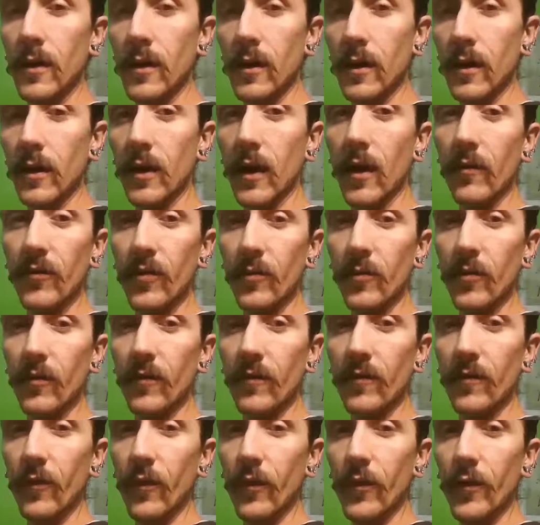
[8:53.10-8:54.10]
comfortable
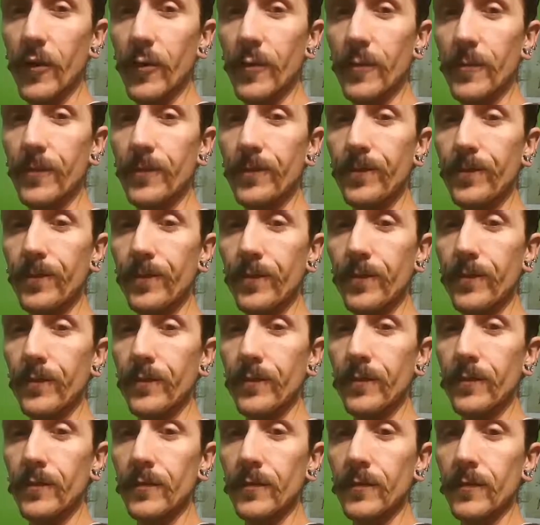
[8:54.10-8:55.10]
for you,
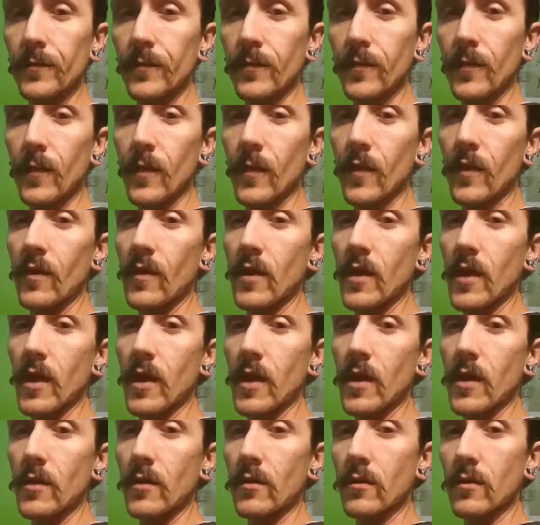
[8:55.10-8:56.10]

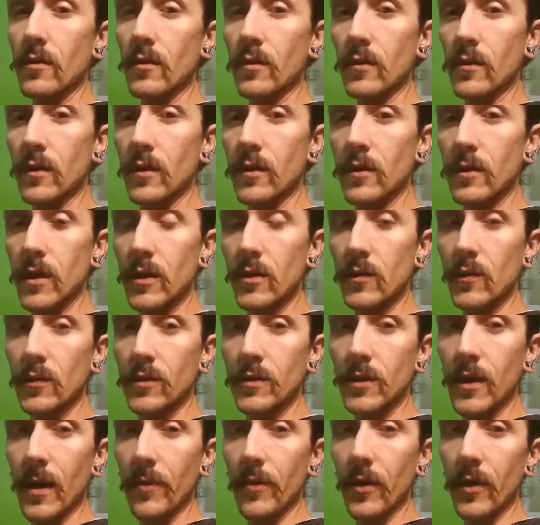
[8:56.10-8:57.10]
the continuous
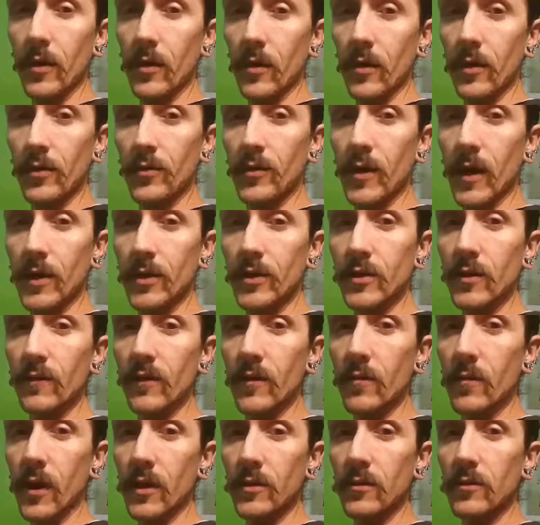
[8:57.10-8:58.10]
tapping, the contraction of the
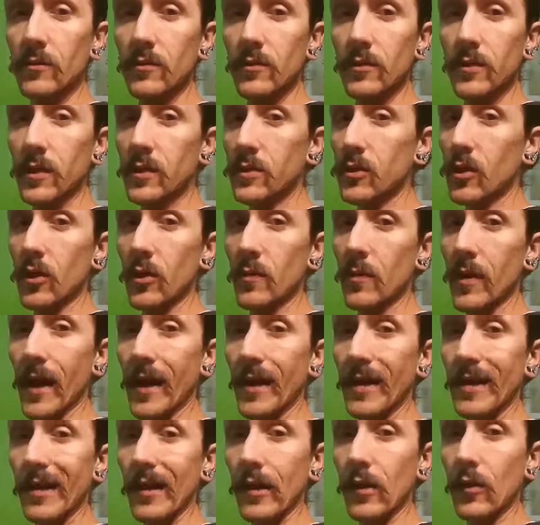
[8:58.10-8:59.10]
muscles is not a bad
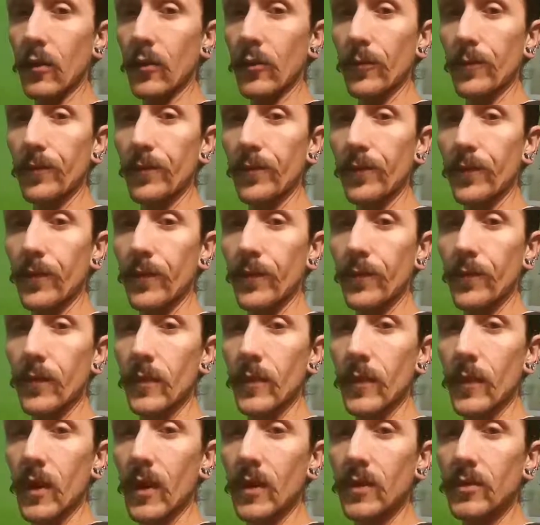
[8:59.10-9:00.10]
thing at all.
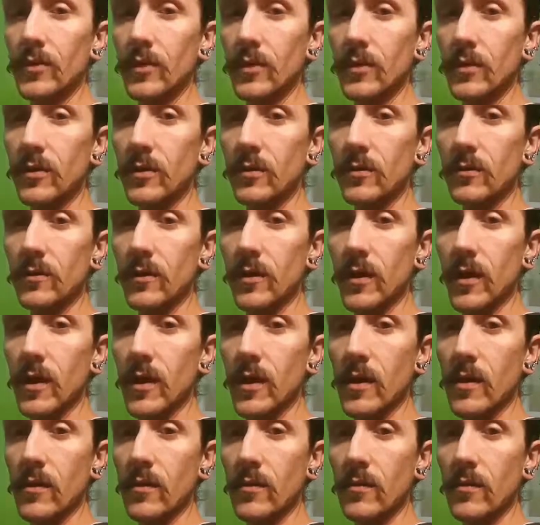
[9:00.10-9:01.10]
It's just
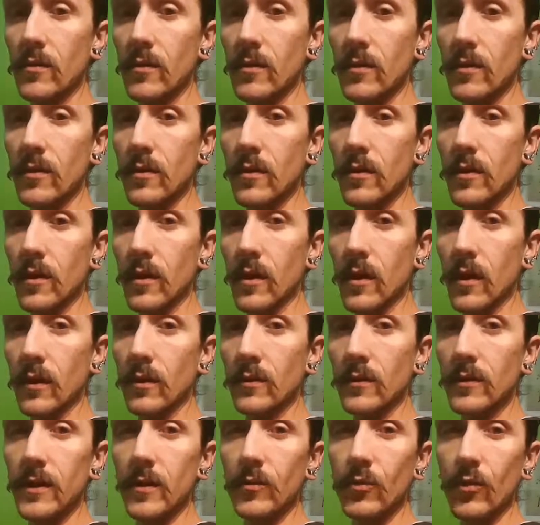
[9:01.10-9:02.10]
the
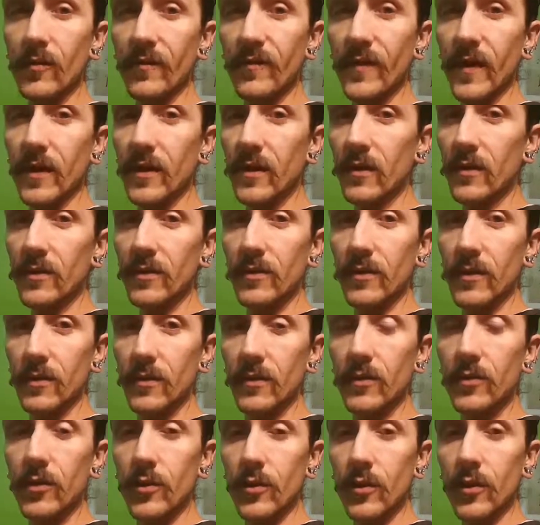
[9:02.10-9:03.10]
similar effect as just
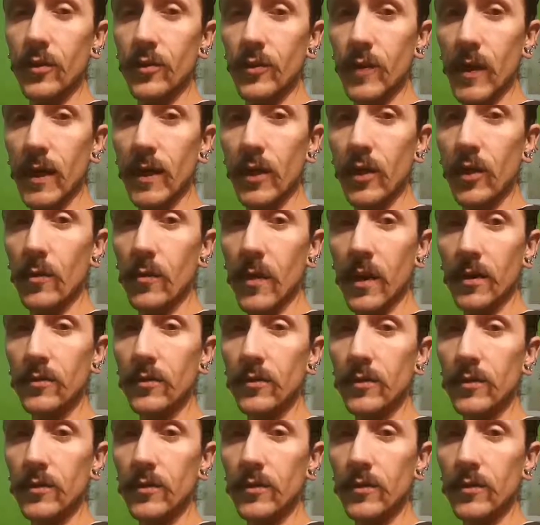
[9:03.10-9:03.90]
you contracting your muscles